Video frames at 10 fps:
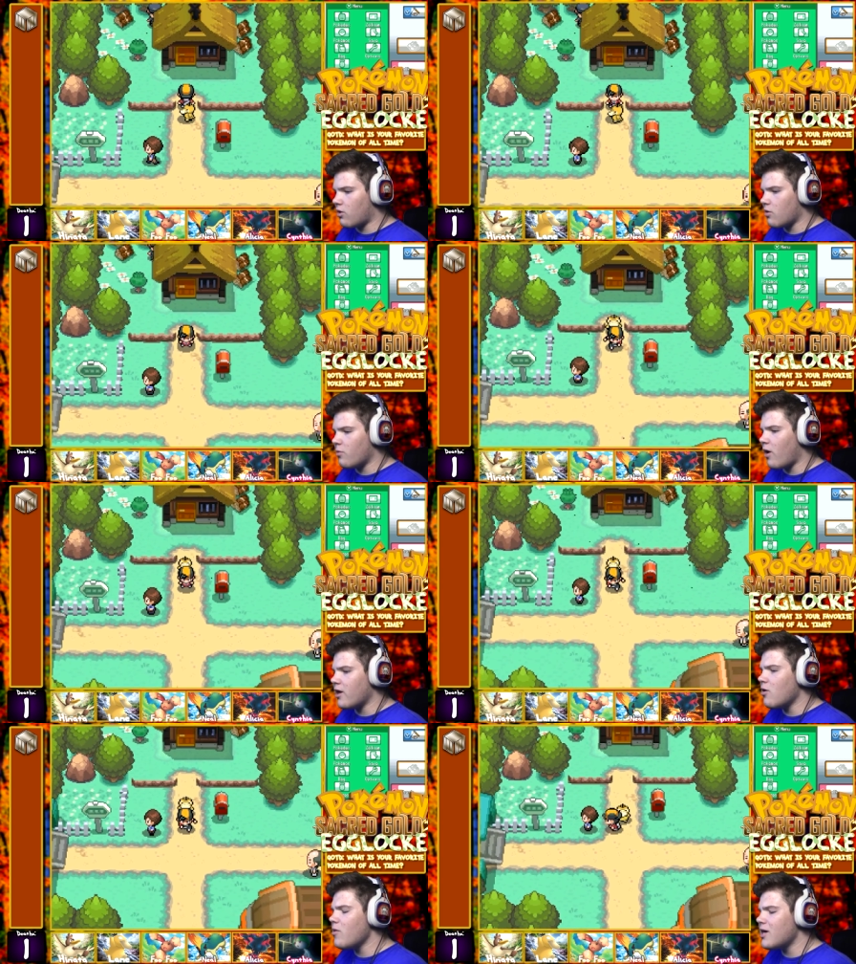So I
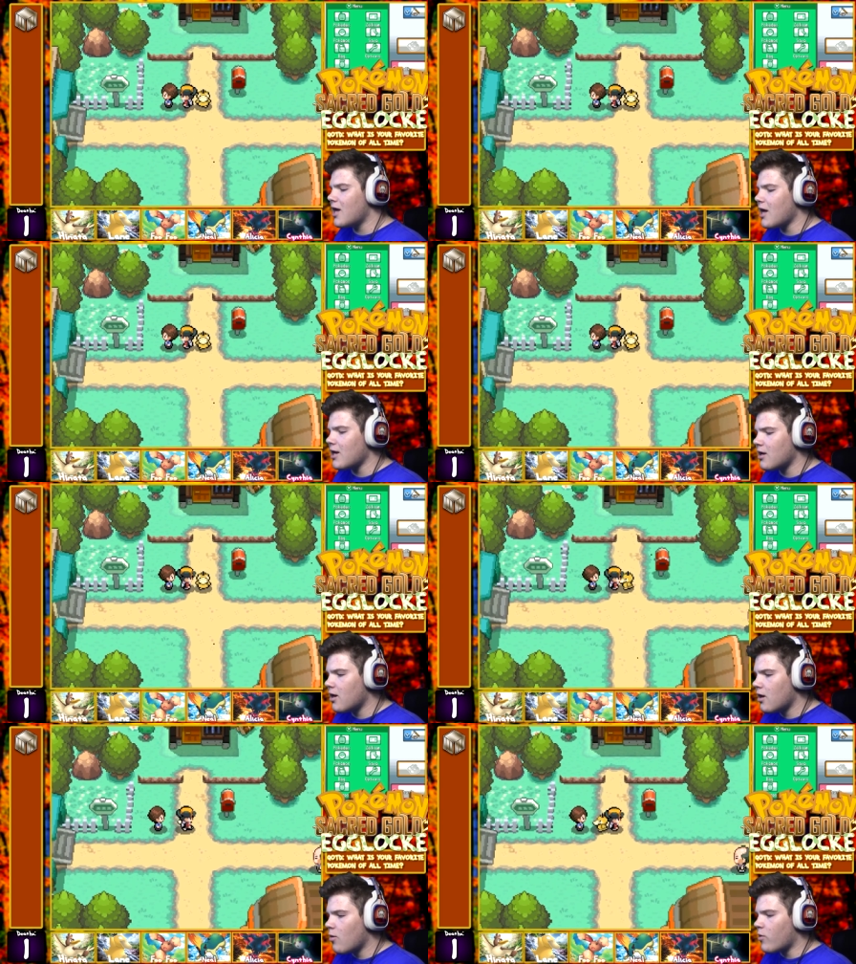know we can get
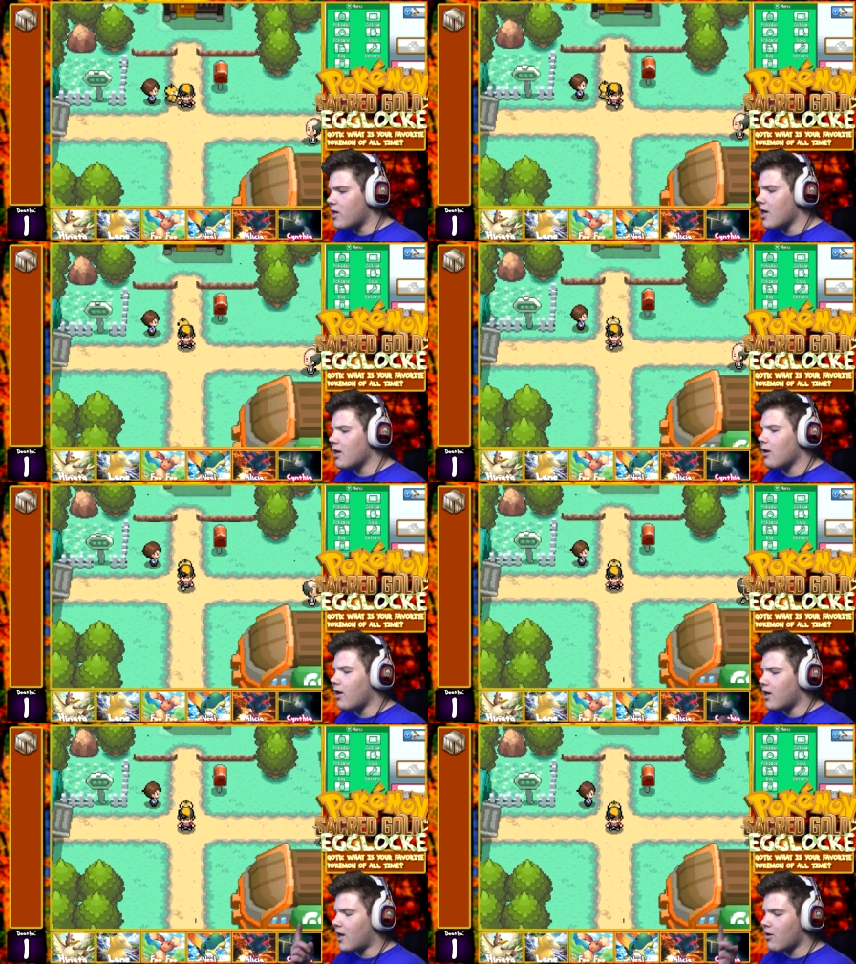we can get
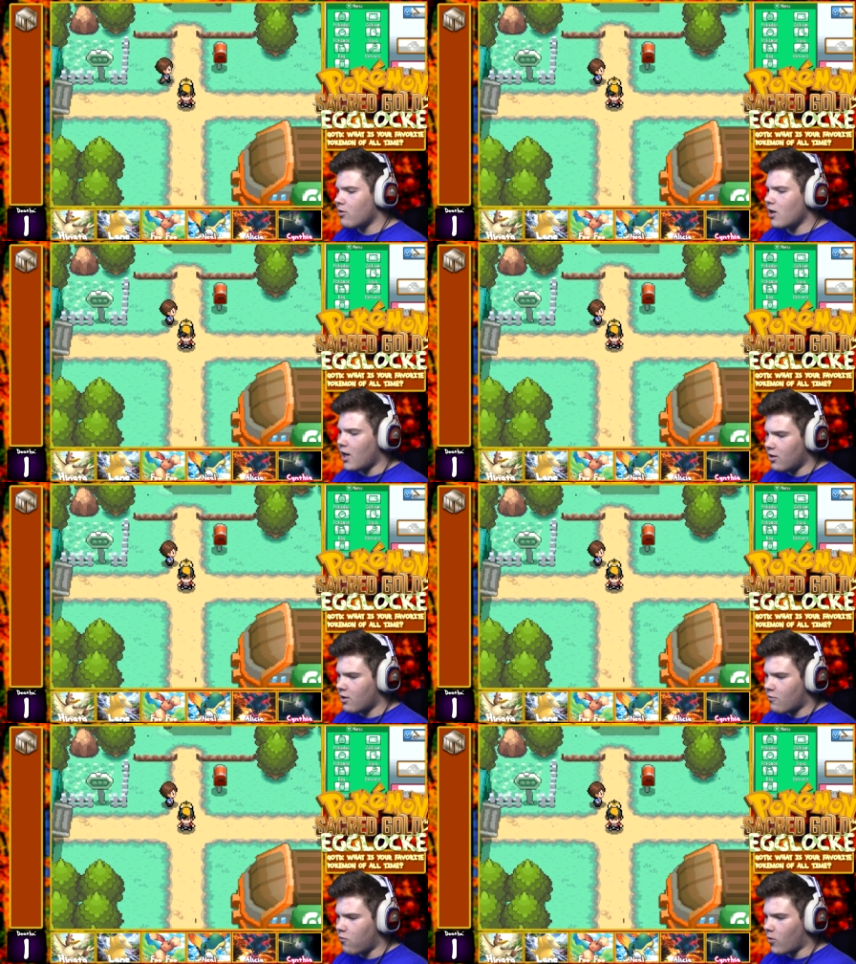an encounter in
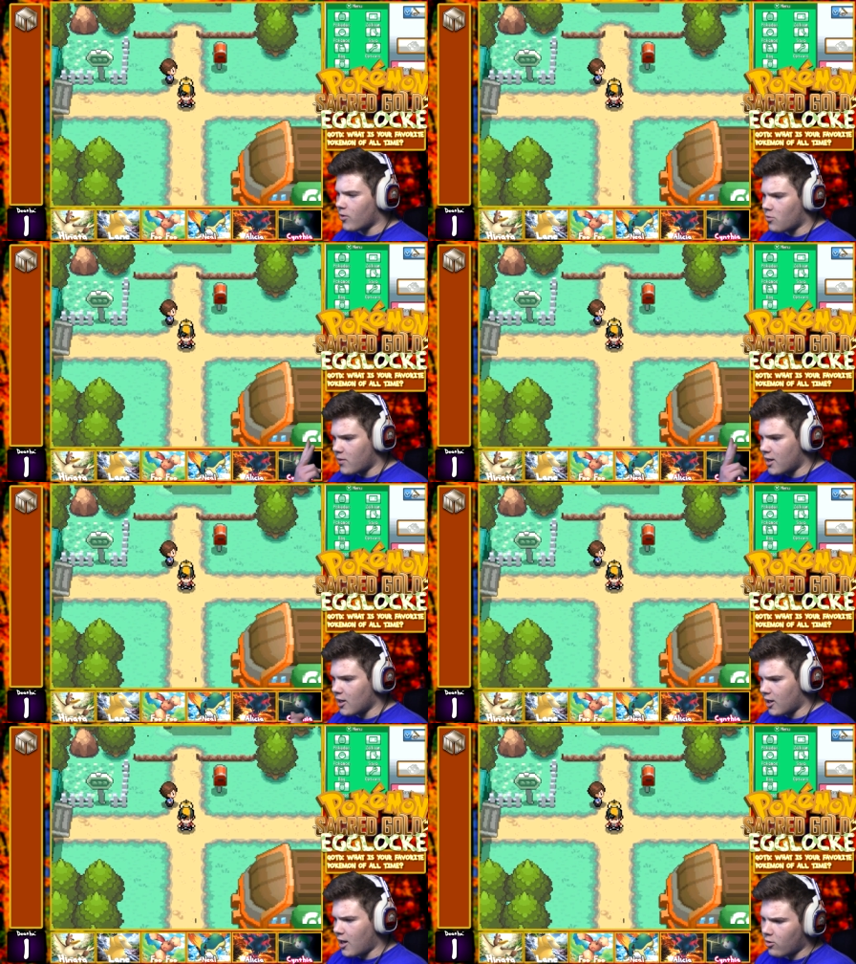Ilex Forest. We can get
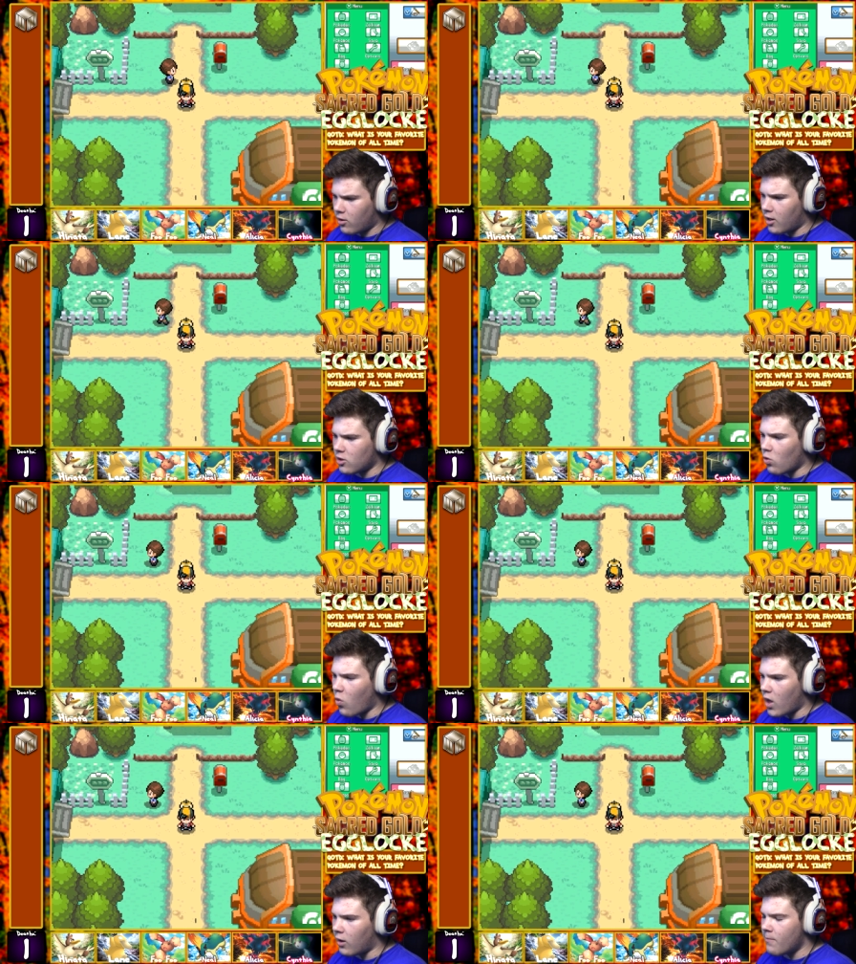an encounter in the
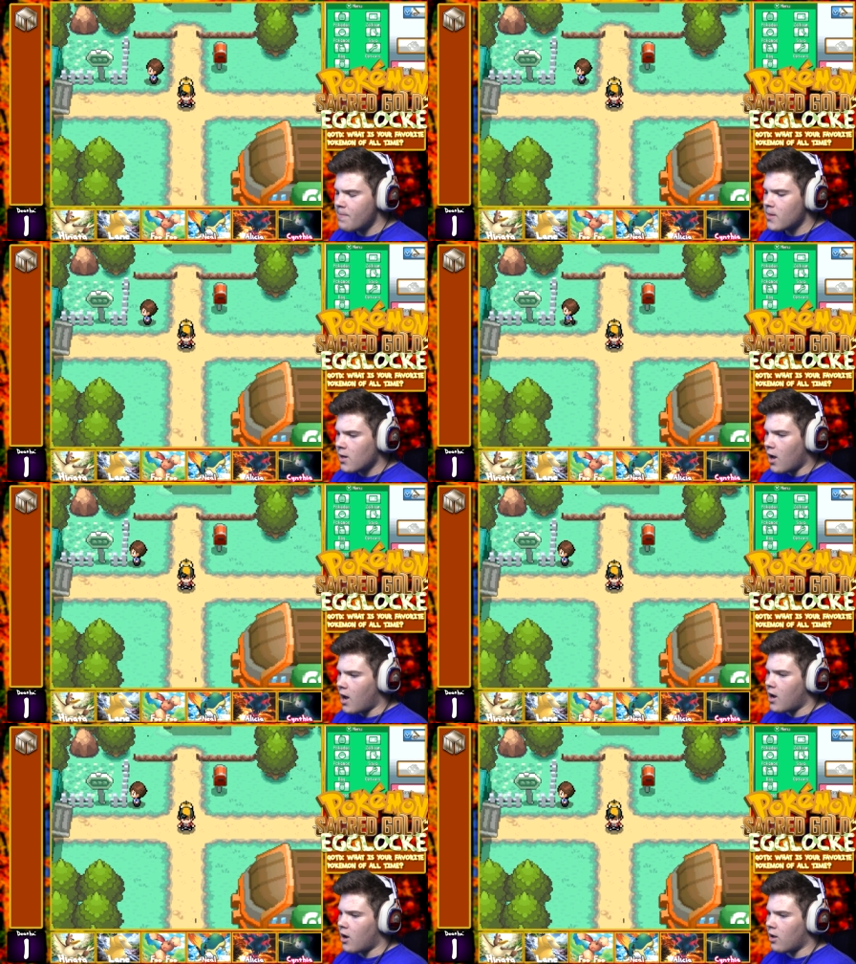well.
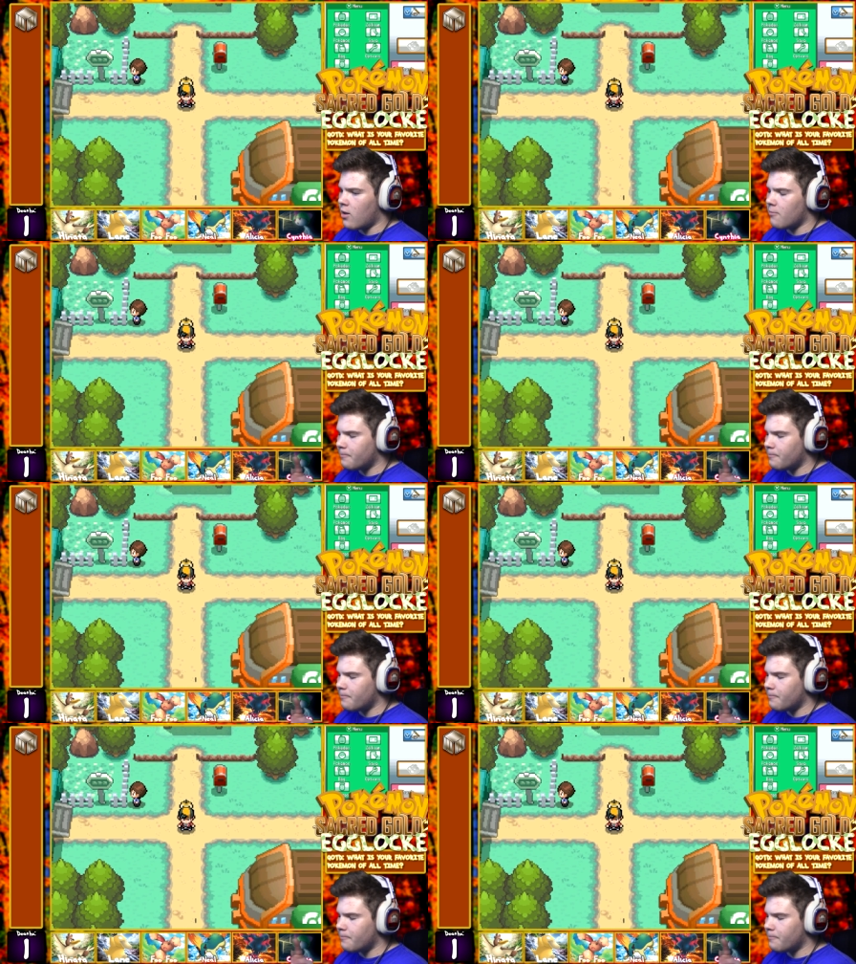Uh,